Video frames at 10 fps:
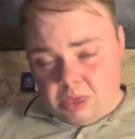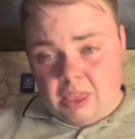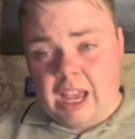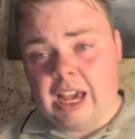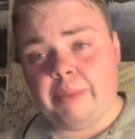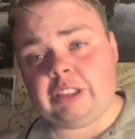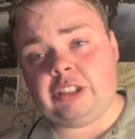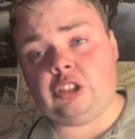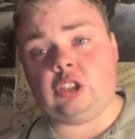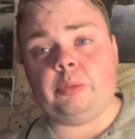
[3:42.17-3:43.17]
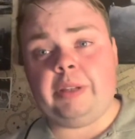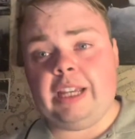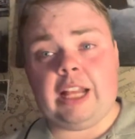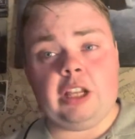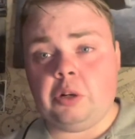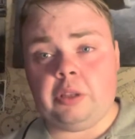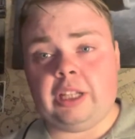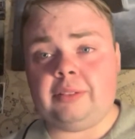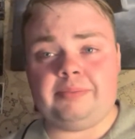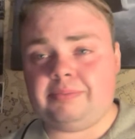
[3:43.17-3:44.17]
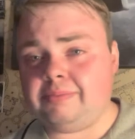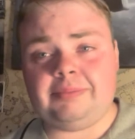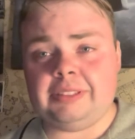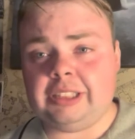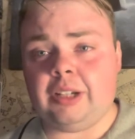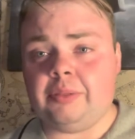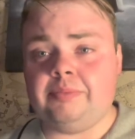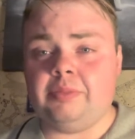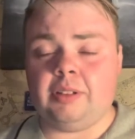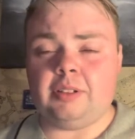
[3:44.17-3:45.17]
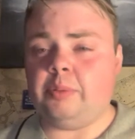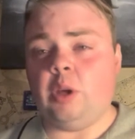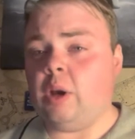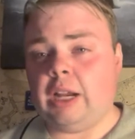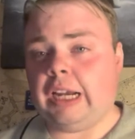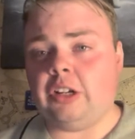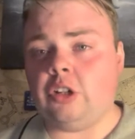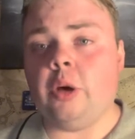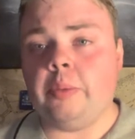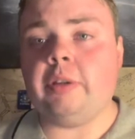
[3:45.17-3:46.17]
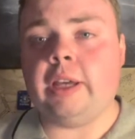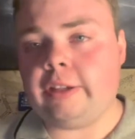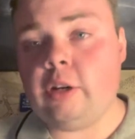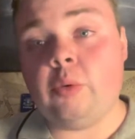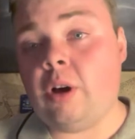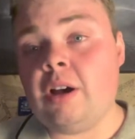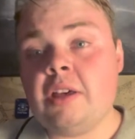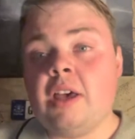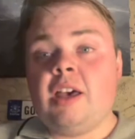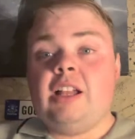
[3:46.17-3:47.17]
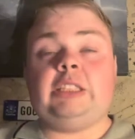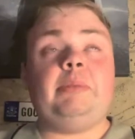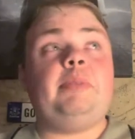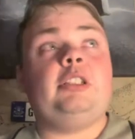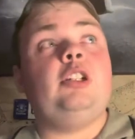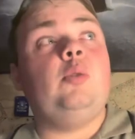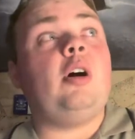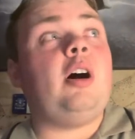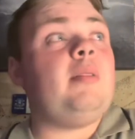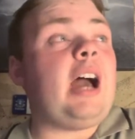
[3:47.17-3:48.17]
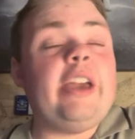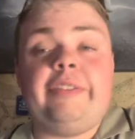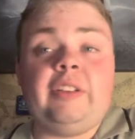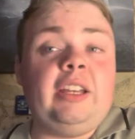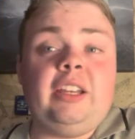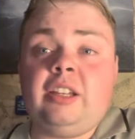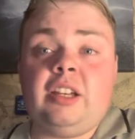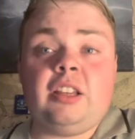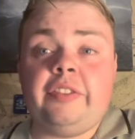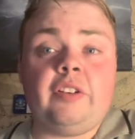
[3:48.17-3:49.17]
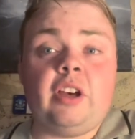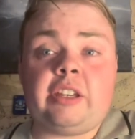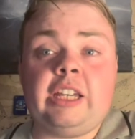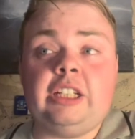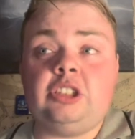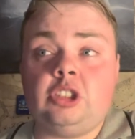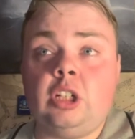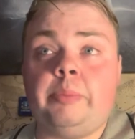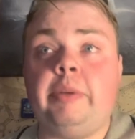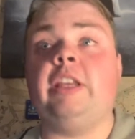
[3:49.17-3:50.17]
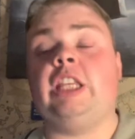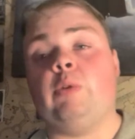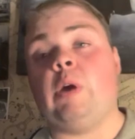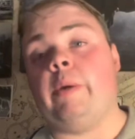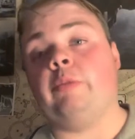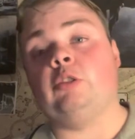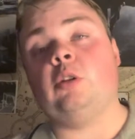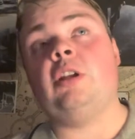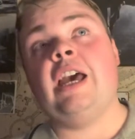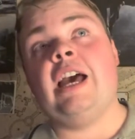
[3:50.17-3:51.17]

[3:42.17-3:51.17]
I imagine socks would be yellow and then you know blue. I, I, don't know, but yeah, you know what? Listen, person, you know what? I think the fur kit should have been the way wearing glove.